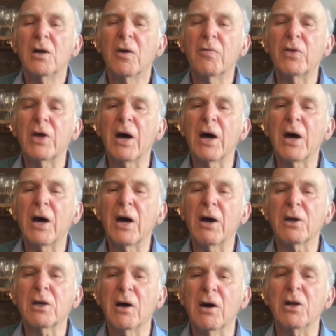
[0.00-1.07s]
of
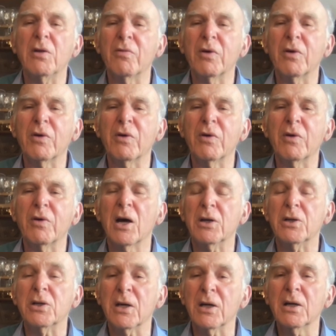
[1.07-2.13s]
that kind of
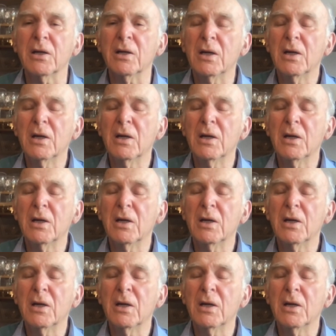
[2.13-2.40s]
understanding.